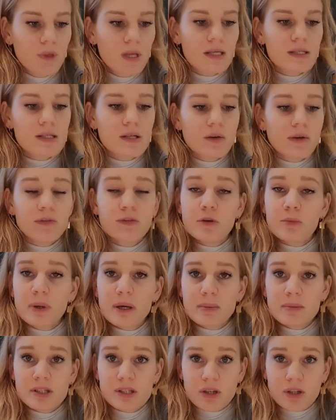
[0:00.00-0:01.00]
so if your
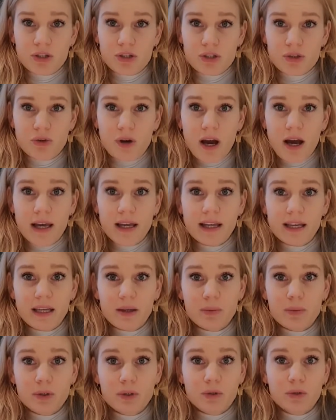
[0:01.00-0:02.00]
baby starts crying
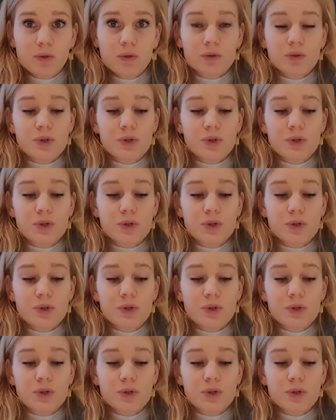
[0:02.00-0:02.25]
it will